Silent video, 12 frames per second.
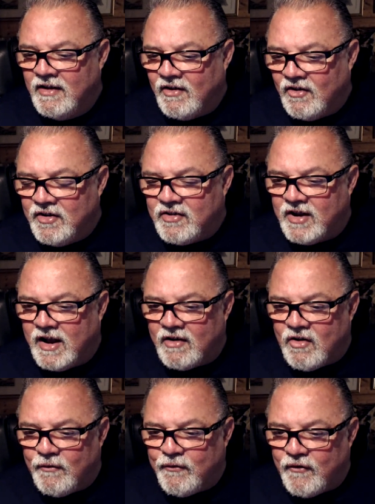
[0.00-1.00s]
Honestly, I
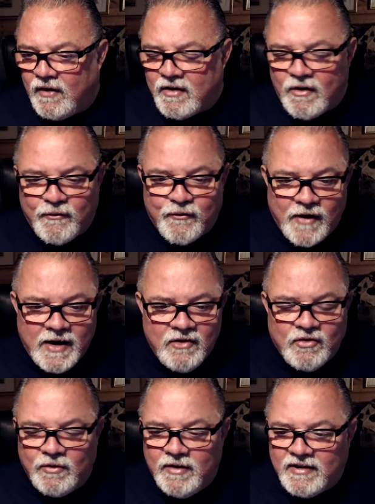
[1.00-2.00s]
got friends
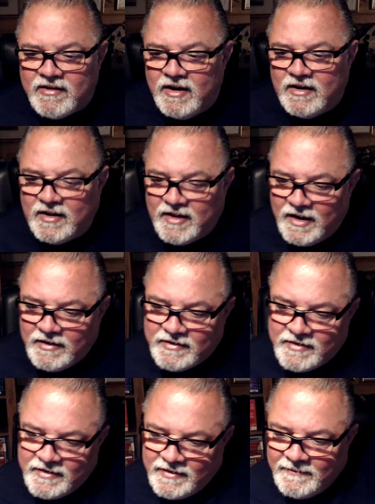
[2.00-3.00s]
who are listening to
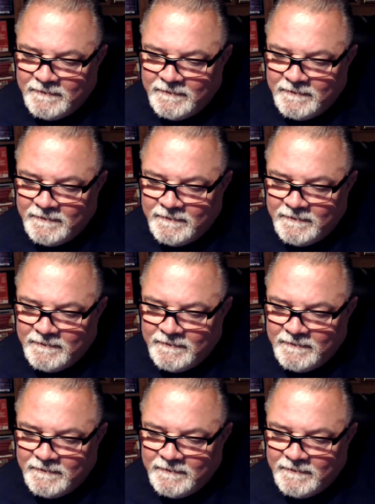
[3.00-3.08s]
this.